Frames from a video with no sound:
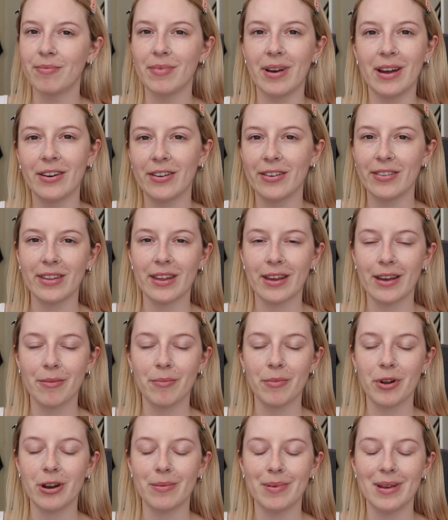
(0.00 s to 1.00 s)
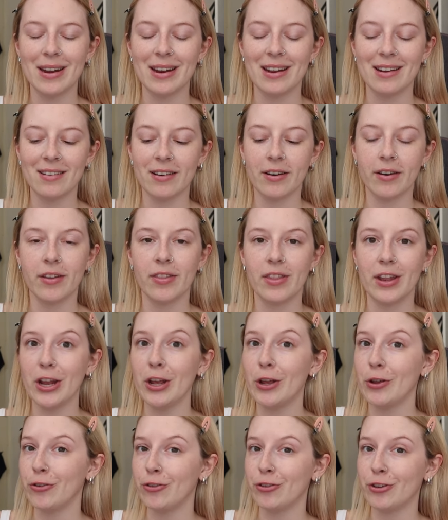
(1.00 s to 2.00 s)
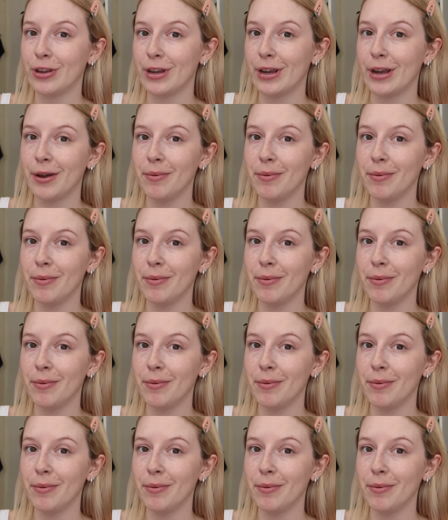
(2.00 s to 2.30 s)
I don't think I'm going to be any darker than I usually